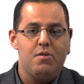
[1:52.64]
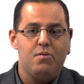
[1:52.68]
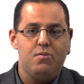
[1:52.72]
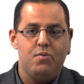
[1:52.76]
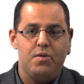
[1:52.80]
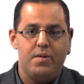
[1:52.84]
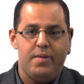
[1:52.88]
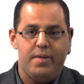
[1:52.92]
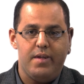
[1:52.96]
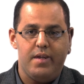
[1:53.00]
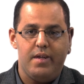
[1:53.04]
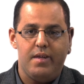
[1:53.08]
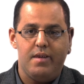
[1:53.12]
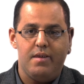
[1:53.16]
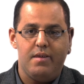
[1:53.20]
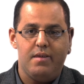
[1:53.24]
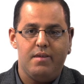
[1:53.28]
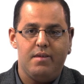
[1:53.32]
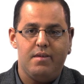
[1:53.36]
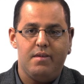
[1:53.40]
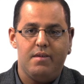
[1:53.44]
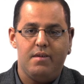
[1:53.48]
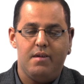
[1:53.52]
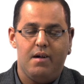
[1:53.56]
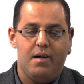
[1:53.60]

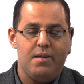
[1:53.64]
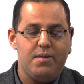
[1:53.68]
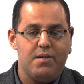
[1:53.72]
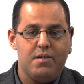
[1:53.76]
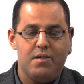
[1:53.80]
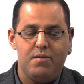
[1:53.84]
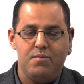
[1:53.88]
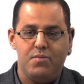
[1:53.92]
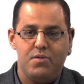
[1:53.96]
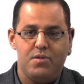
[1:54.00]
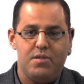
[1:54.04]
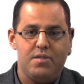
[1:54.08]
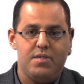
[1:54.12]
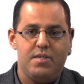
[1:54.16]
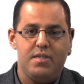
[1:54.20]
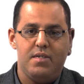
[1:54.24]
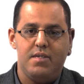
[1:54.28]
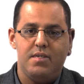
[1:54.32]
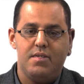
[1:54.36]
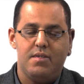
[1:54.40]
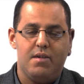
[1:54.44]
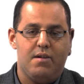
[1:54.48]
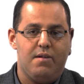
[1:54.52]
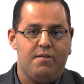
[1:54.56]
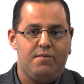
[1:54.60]
within other
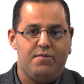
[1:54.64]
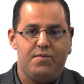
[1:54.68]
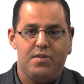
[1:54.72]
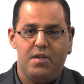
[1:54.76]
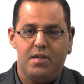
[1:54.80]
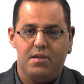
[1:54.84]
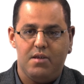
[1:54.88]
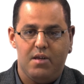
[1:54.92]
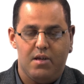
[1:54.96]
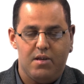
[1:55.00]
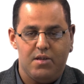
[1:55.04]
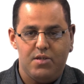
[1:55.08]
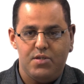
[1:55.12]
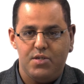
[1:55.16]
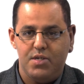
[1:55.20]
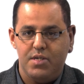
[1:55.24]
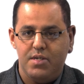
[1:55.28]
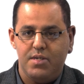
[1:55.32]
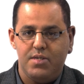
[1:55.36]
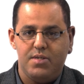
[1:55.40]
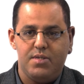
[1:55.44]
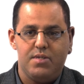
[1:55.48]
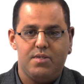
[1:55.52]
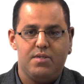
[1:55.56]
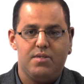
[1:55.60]
communities of
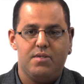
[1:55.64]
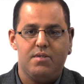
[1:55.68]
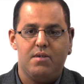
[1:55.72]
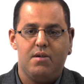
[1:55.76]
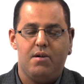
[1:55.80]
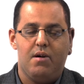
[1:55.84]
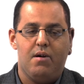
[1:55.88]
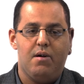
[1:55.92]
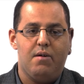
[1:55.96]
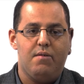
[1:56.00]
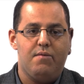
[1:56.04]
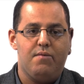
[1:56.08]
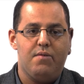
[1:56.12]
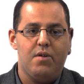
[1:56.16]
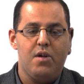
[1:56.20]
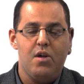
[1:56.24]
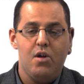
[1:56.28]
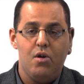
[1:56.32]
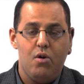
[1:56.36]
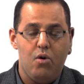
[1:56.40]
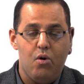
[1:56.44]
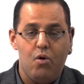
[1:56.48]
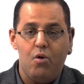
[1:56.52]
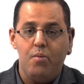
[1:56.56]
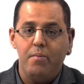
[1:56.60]
technologists, of
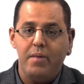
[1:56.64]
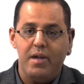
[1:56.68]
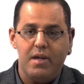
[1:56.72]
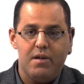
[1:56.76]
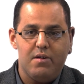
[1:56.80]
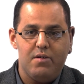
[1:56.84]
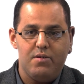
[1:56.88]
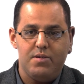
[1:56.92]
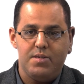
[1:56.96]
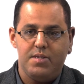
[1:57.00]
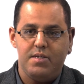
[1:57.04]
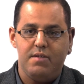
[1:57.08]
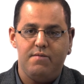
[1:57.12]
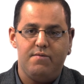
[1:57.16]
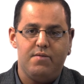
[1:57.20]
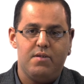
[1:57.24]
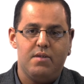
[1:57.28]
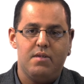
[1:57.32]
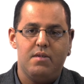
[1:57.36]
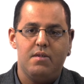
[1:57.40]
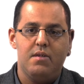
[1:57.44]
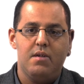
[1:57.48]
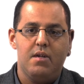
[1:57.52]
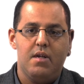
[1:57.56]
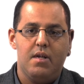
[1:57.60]
lawmakers
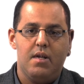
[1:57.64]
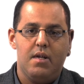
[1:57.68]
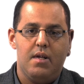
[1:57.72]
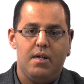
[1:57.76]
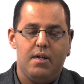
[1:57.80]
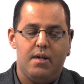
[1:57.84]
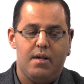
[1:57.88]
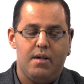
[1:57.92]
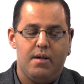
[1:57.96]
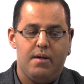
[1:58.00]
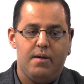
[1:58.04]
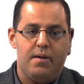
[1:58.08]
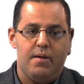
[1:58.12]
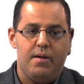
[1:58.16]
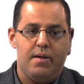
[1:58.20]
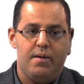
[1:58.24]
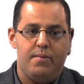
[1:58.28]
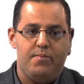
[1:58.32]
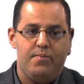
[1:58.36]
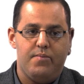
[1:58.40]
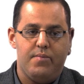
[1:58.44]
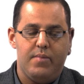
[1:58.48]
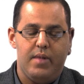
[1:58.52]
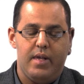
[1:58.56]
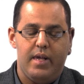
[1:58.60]
even.
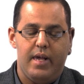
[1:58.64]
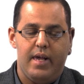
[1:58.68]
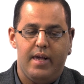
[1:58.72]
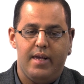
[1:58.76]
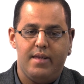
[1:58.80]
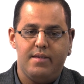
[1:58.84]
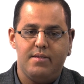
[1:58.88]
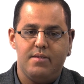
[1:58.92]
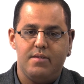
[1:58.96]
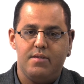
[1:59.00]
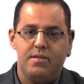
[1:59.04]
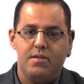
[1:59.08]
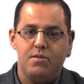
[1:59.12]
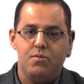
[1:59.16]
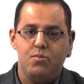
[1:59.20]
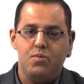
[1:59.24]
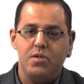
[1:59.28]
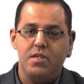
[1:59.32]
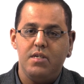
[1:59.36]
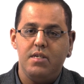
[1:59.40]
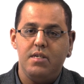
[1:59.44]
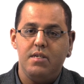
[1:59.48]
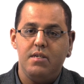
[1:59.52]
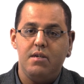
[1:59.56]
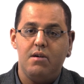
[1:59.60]
And
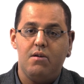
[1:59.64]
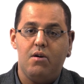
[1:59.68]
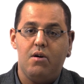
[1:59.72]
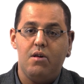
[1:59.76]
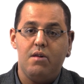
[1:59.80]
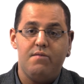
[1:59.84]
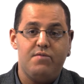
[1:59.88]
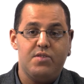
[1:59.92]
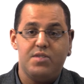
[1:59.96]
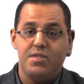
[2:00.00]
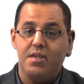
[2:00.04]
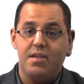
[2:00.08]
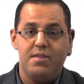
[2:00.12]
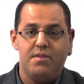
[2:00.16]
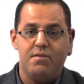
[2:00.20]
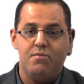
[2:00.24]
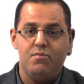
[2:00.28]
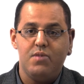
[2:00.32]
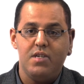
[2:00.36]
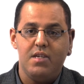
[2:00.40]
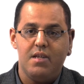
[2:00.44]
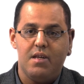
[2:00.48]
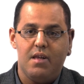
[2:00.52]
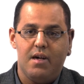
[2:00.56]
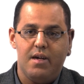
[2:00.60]
we all of a sudden
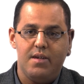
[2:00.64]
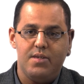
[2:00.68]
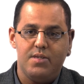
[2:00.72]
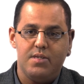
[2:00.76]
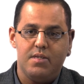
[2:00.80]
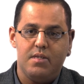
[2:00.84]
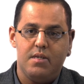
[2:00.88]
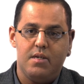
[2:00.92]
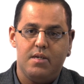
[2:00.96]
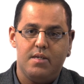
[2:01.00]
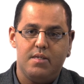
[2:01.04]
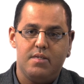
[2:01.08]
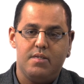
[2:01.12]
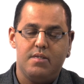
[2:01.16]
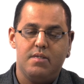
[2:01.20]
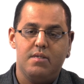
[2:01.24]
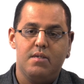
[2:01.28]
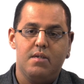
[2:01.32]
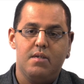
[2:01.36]
realized that